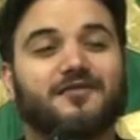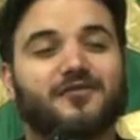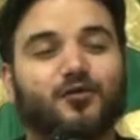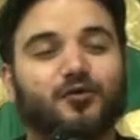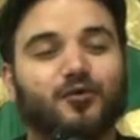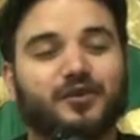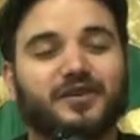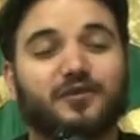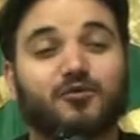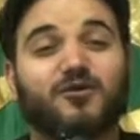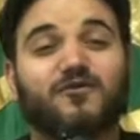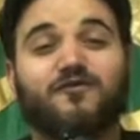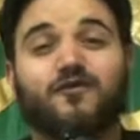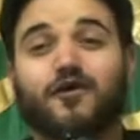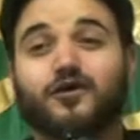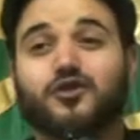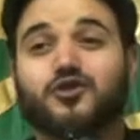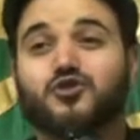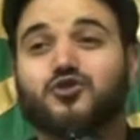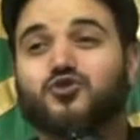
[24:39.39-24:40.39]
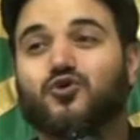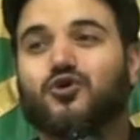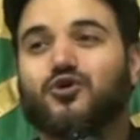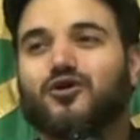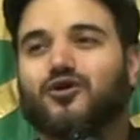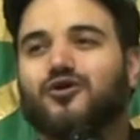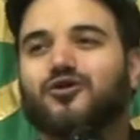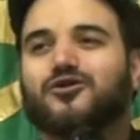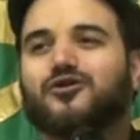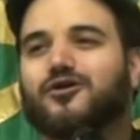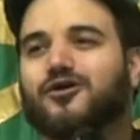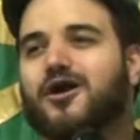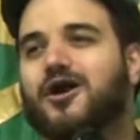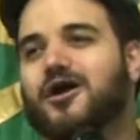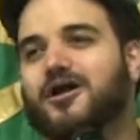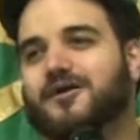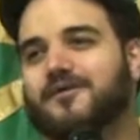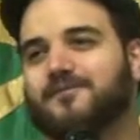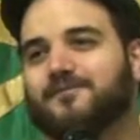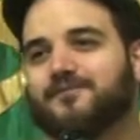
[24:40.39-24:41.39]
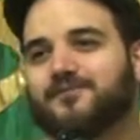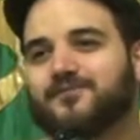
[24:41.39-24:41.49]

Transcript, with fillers: though they were falling short earlier on.